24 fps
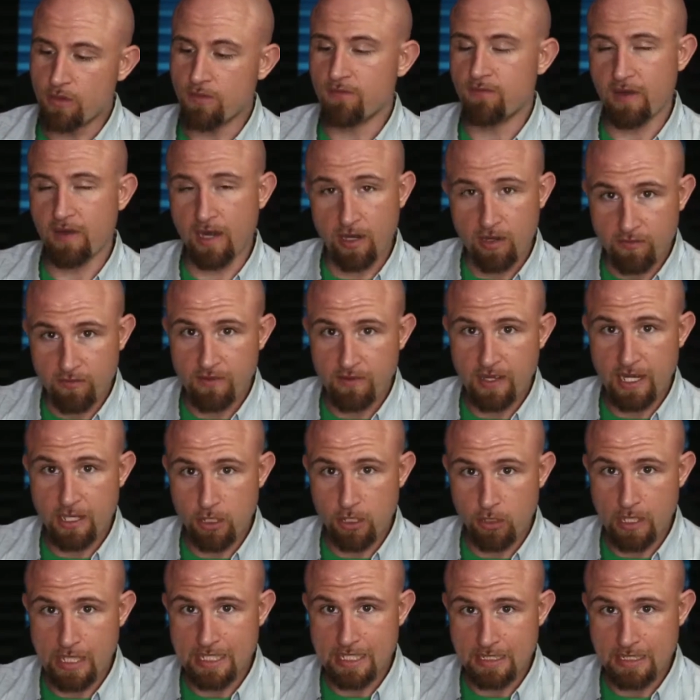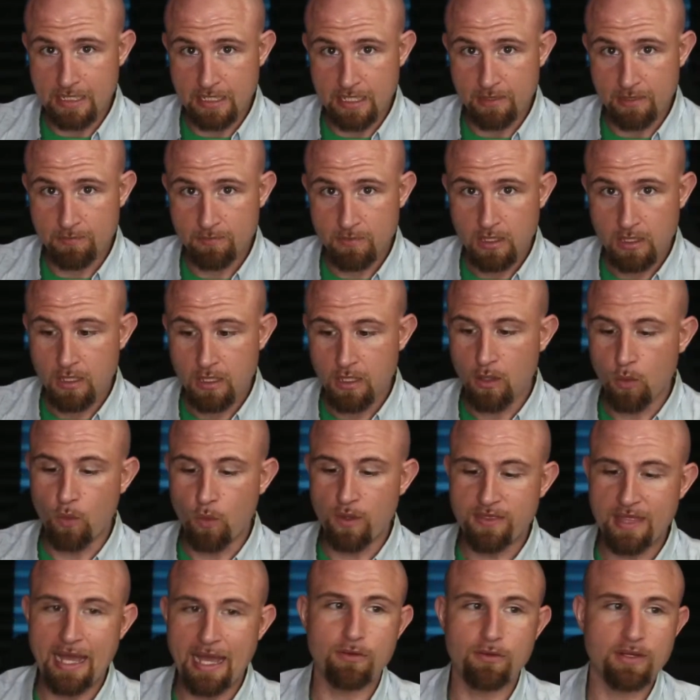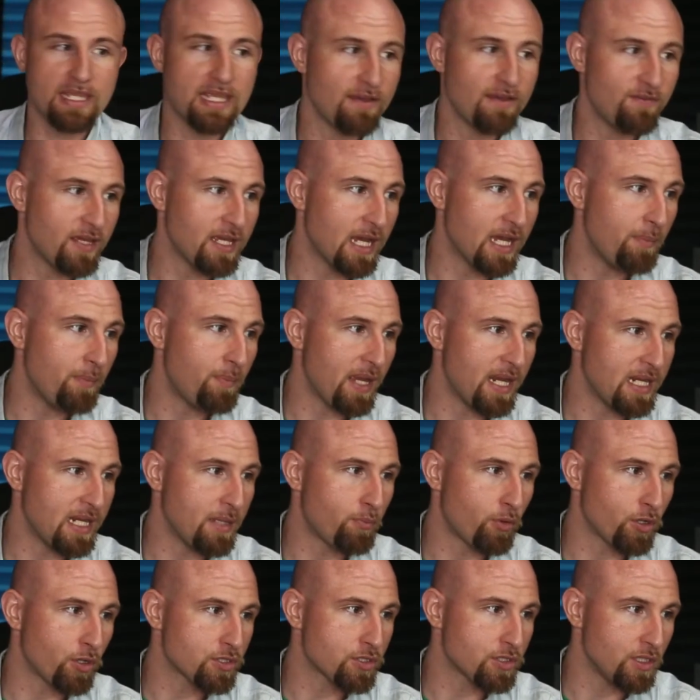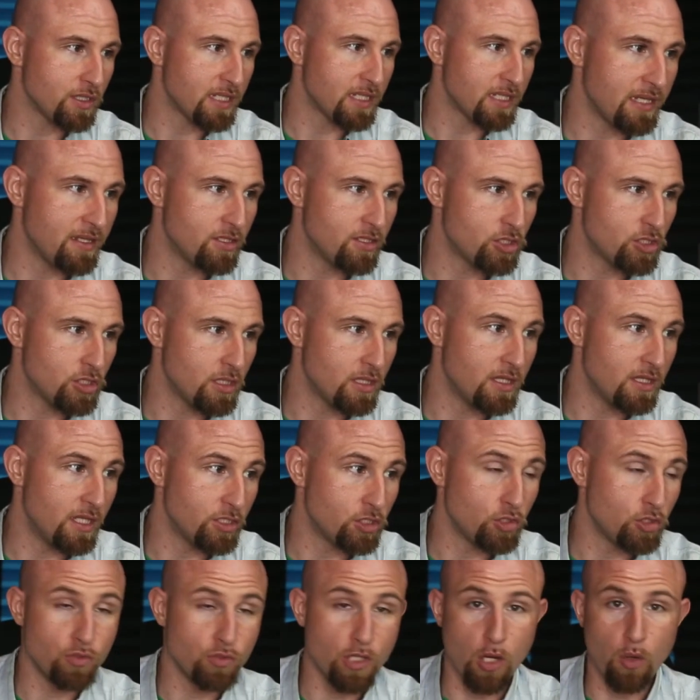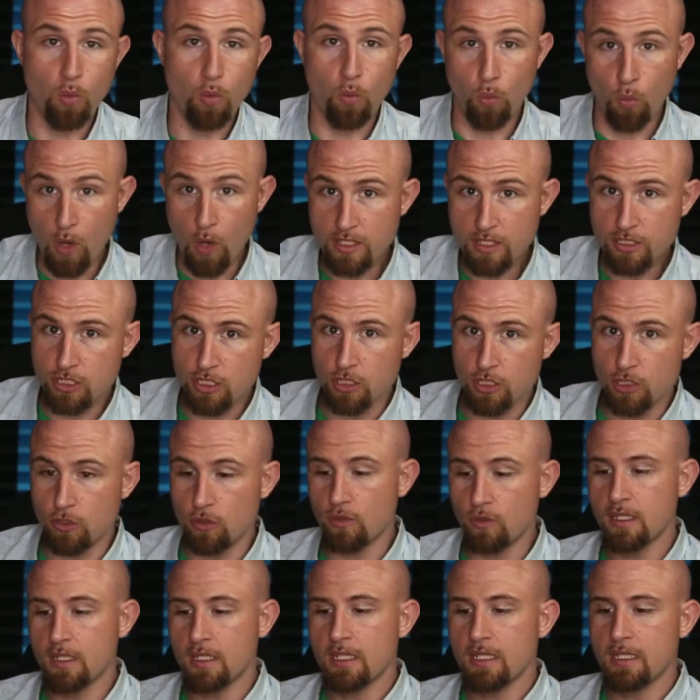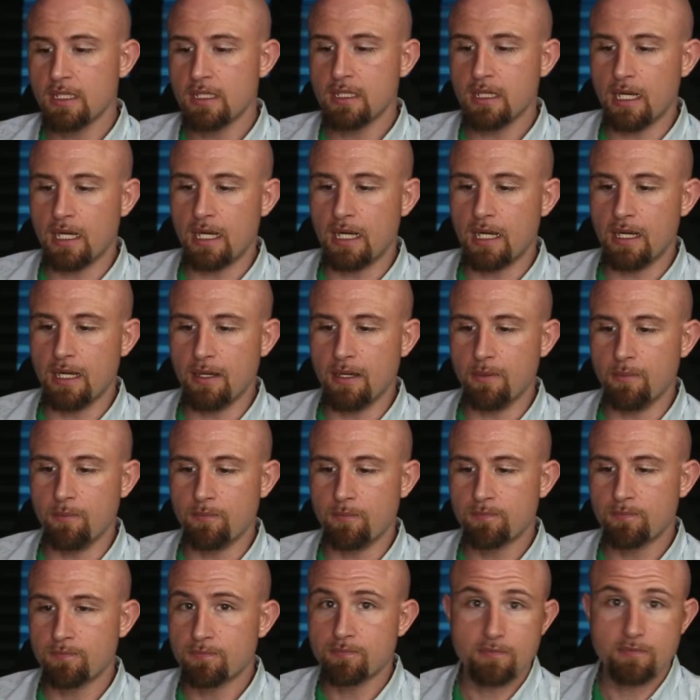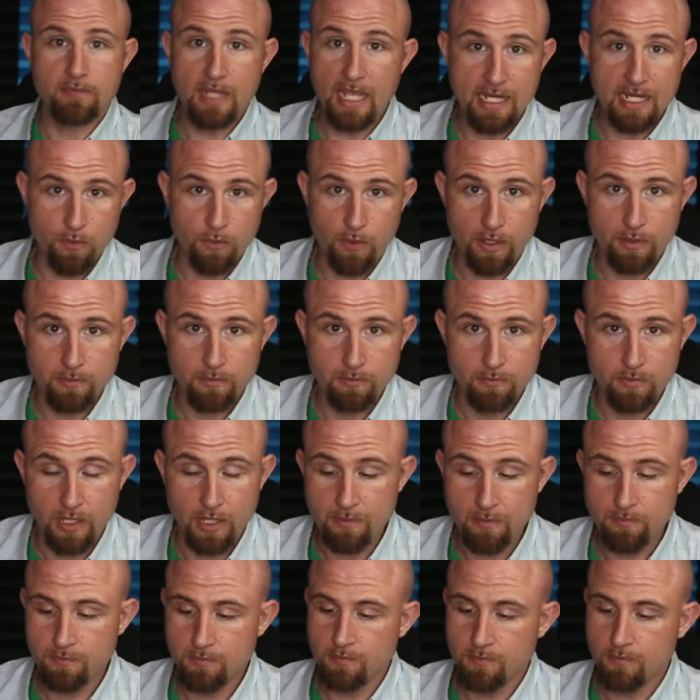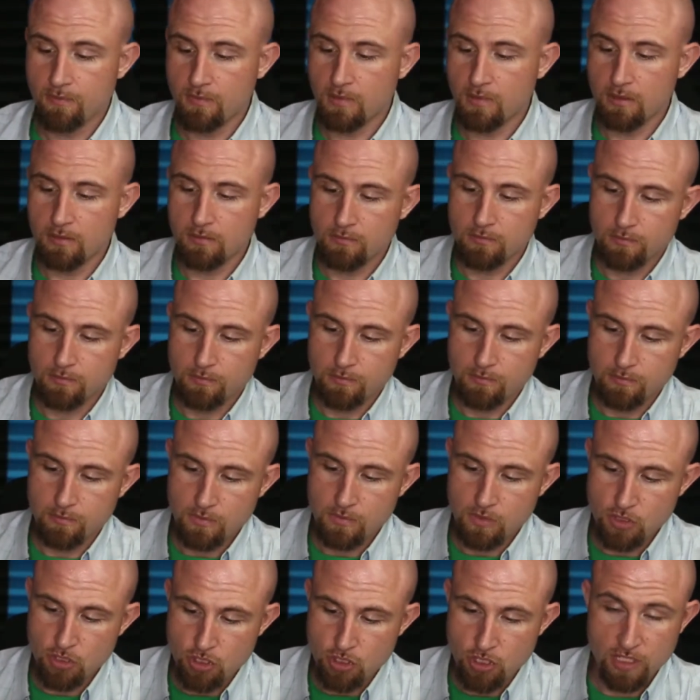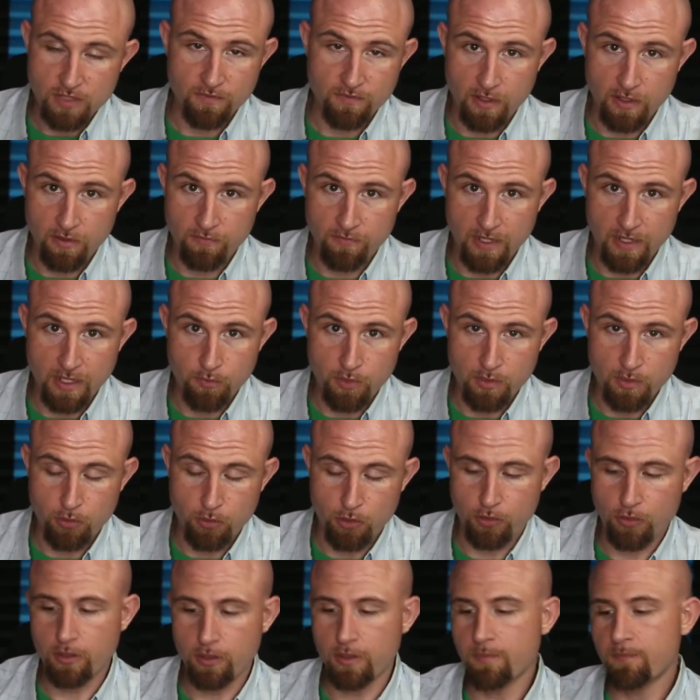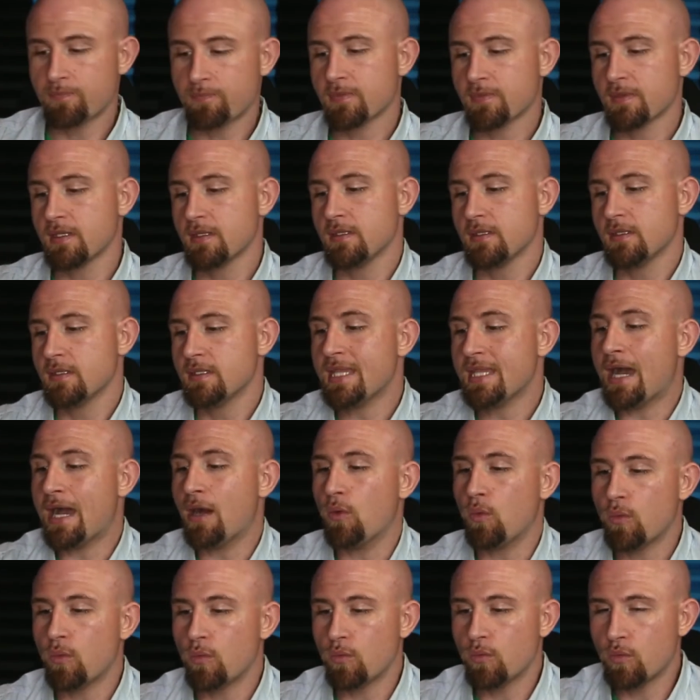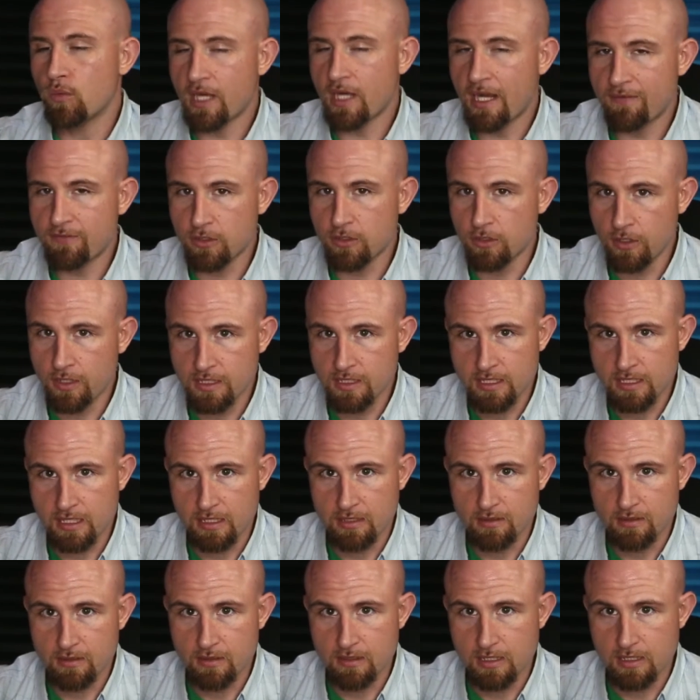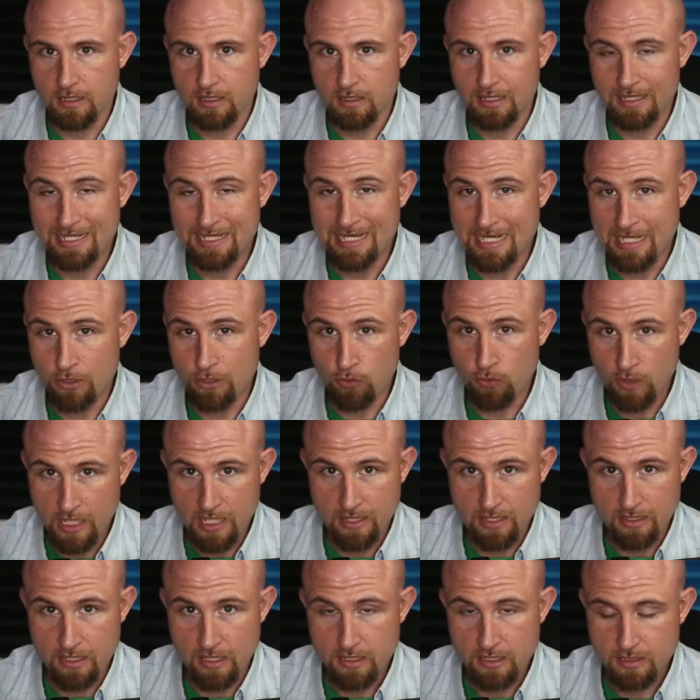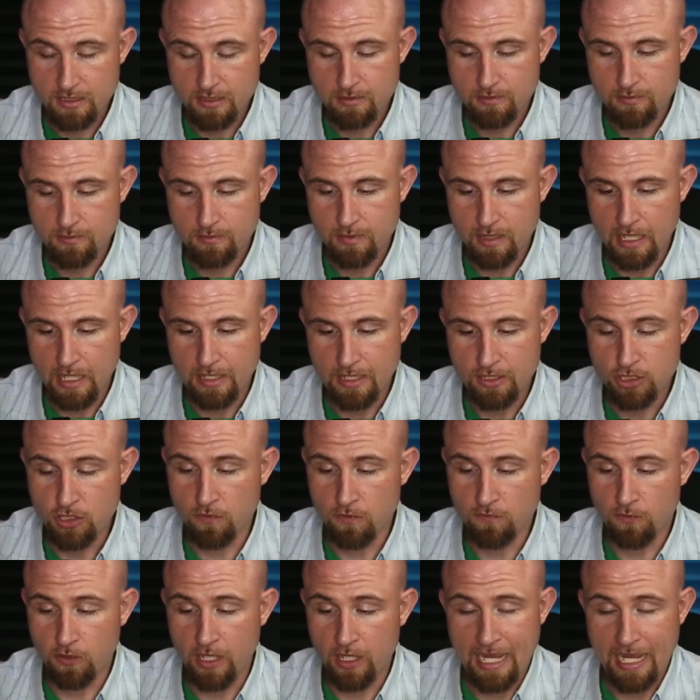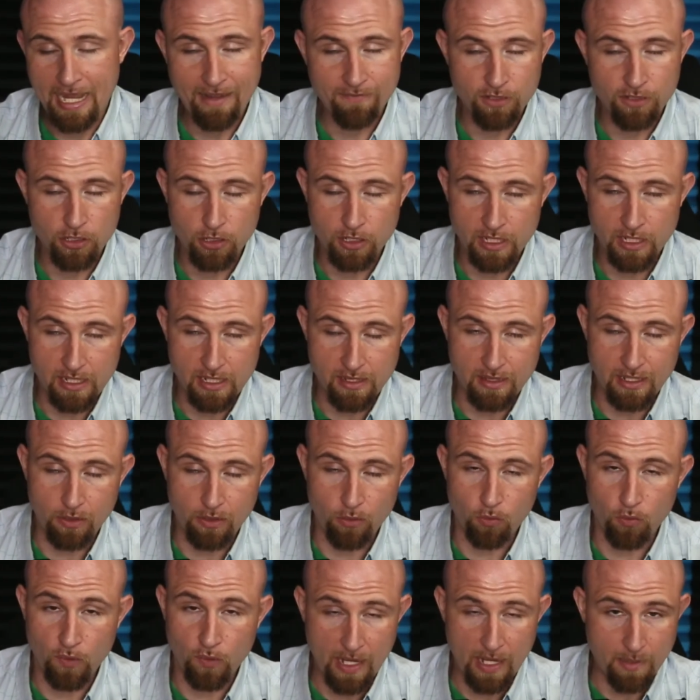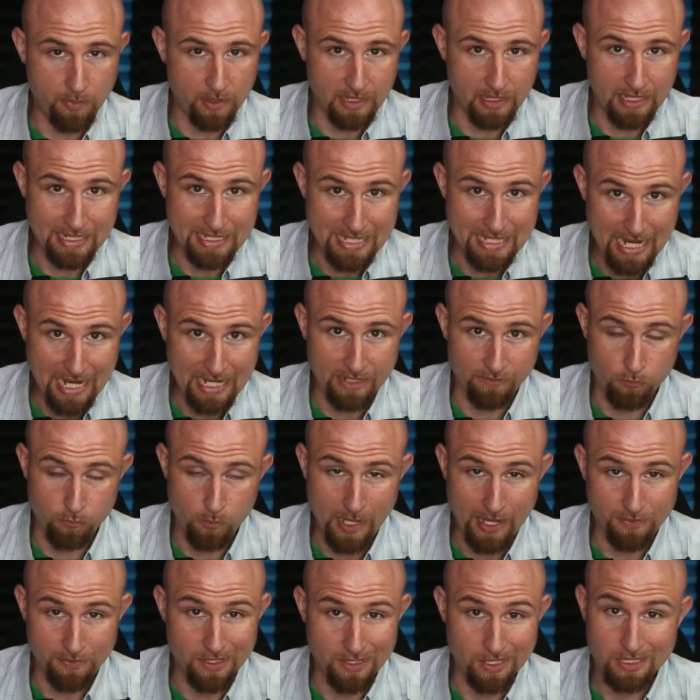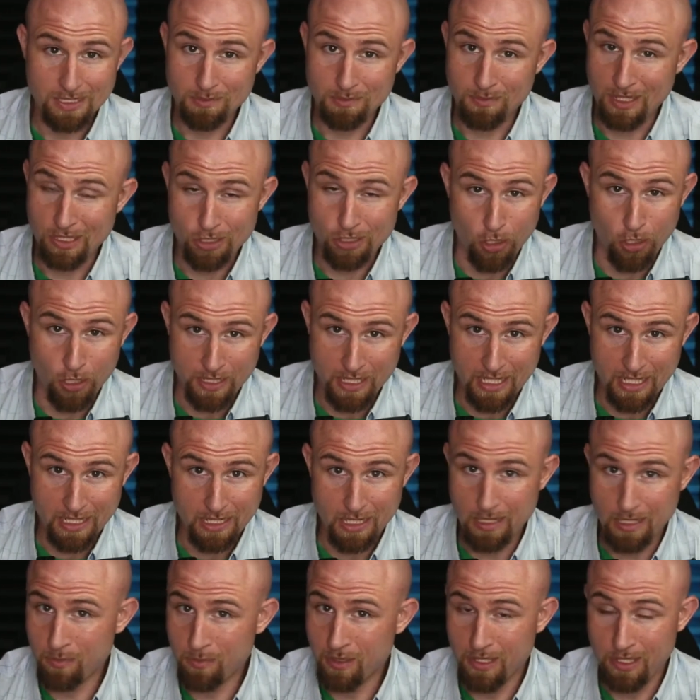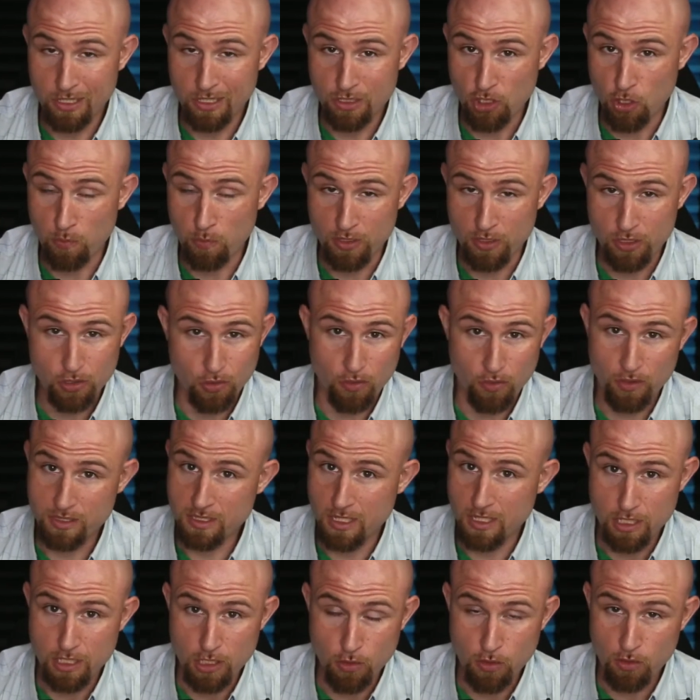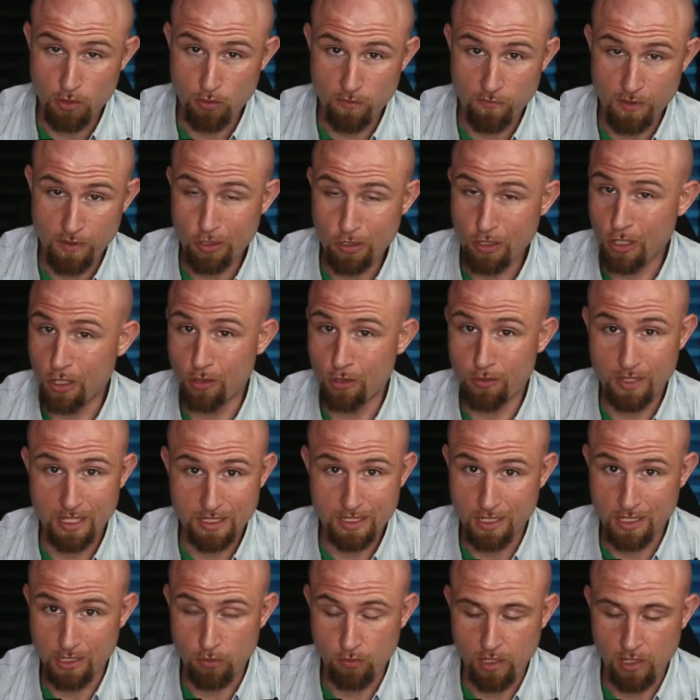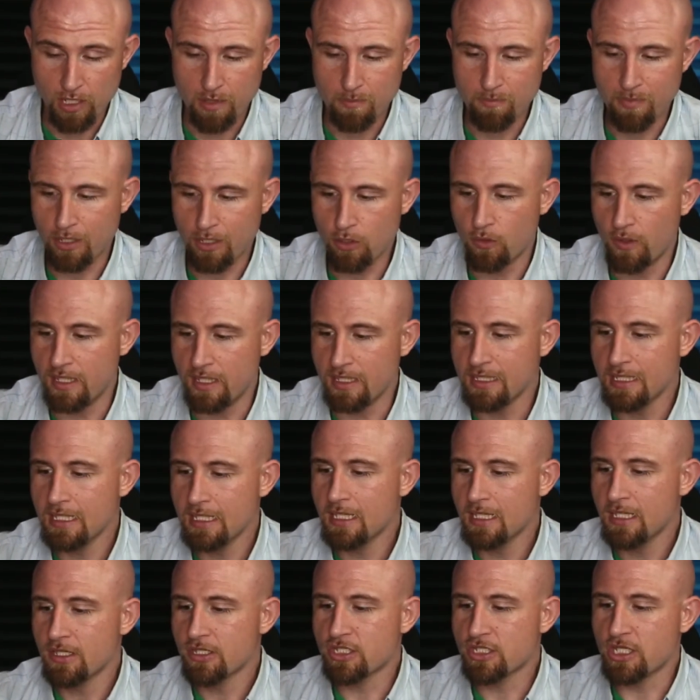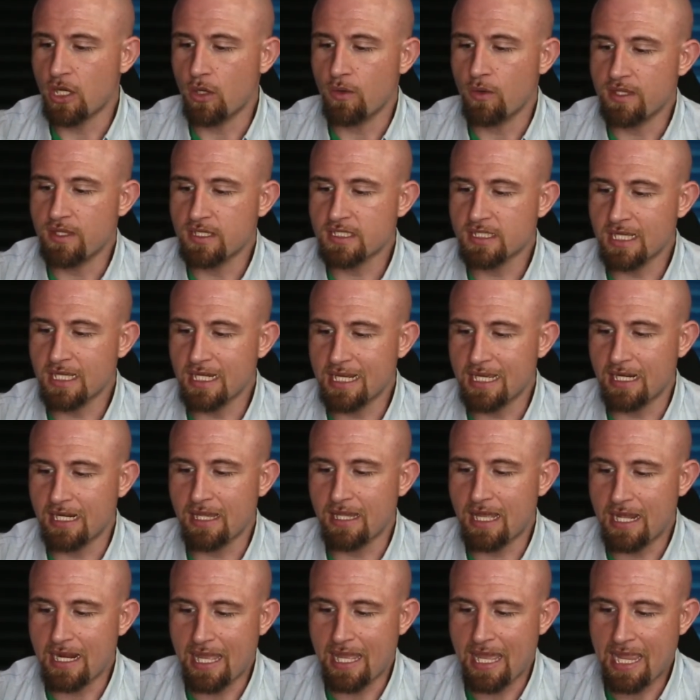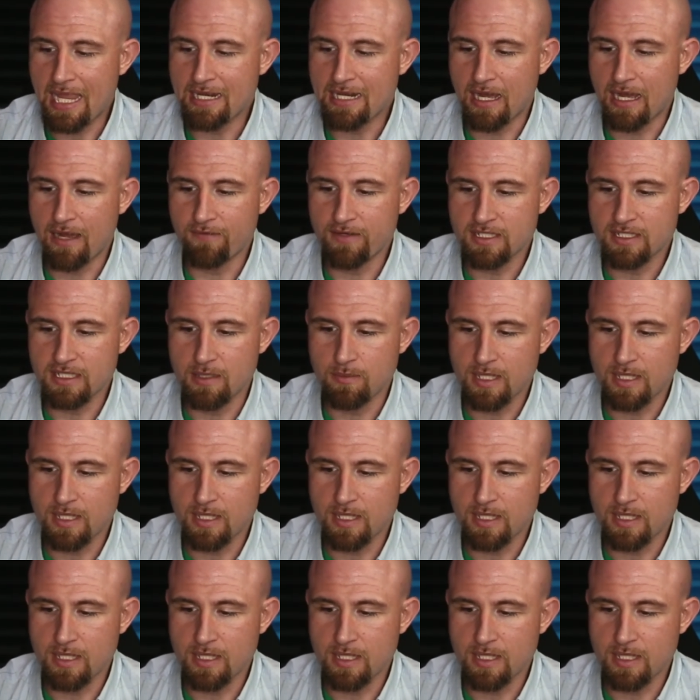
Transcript: to verify your identity without giving up any personal that you, that you don't want to um, anywhere, right? It's just verified with the protocol. Now, we're gonna have to look into the the, the nitty gritty of this. And so far, I haven't heard anything rampantly negative about this. It's on GitHub. It's open source. You can review the code. It's going to run on Bitcoin. So this is going to get a lot of hate, obviously,